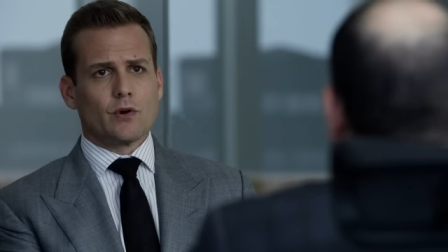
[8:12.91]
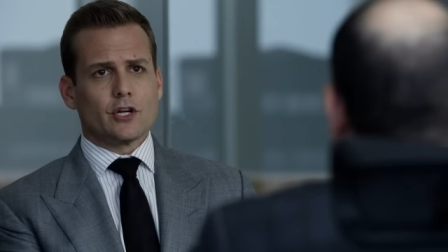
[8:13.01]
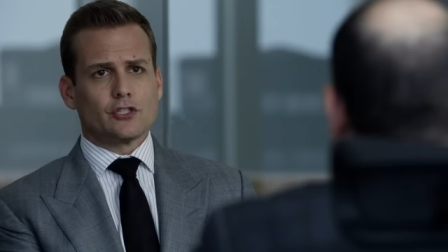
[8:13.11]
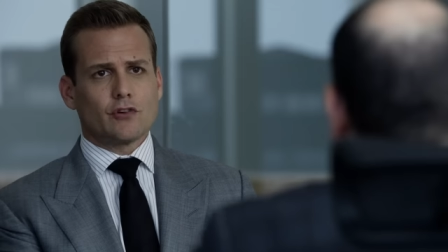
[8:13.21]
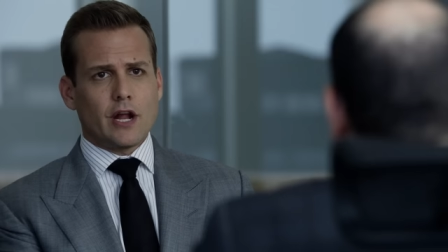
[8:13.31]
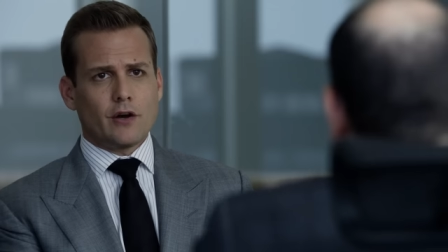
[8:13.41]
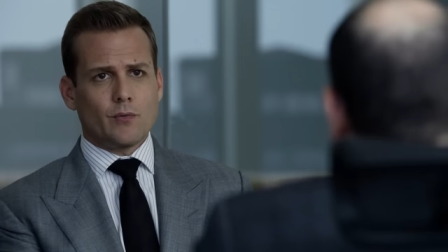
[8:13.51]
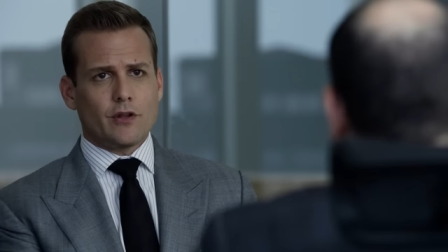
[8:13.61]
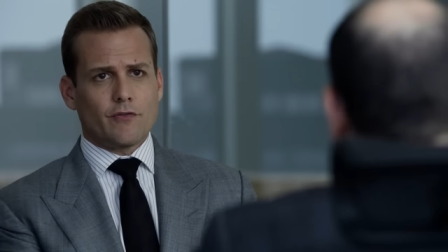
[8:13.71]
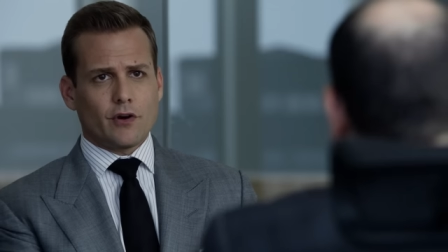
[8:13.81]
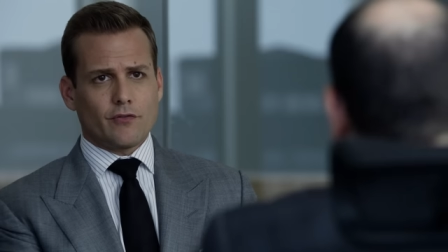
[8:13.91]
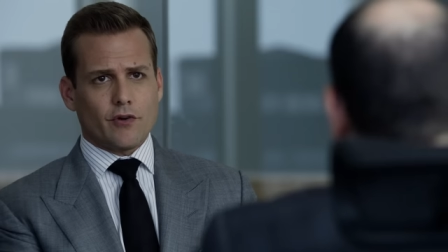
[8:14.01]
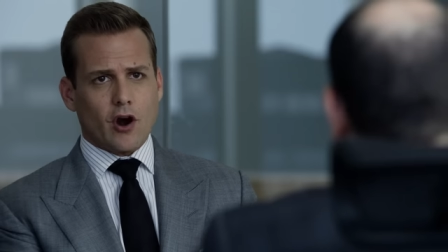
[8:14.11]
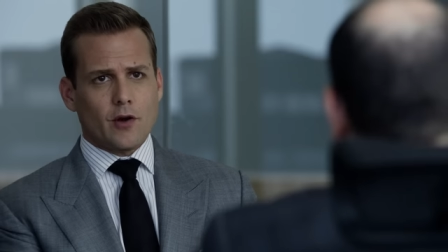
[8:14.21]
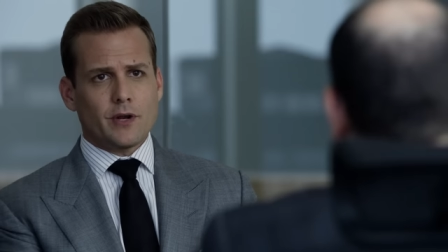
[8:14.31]
You were a traitor when you voted
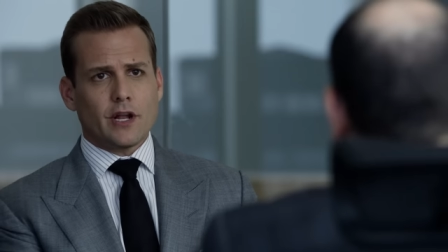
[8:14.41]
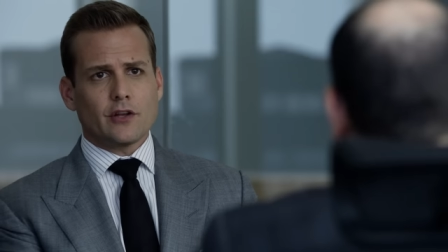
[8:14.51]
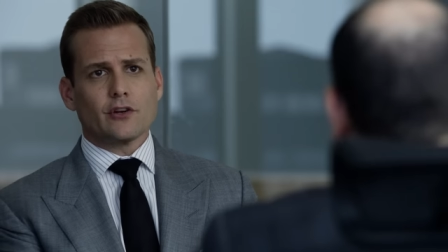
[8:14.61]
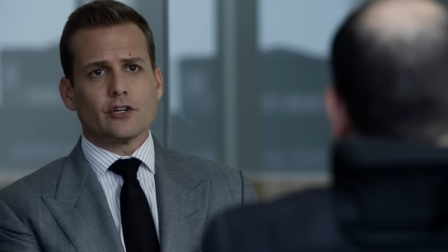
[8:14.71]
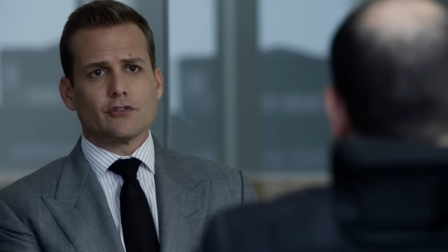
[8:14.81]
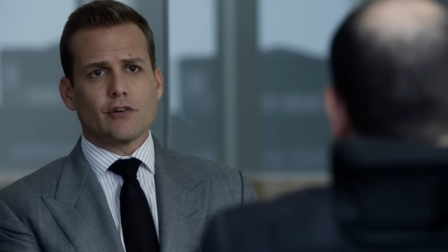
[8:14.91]
for Hardman, and you're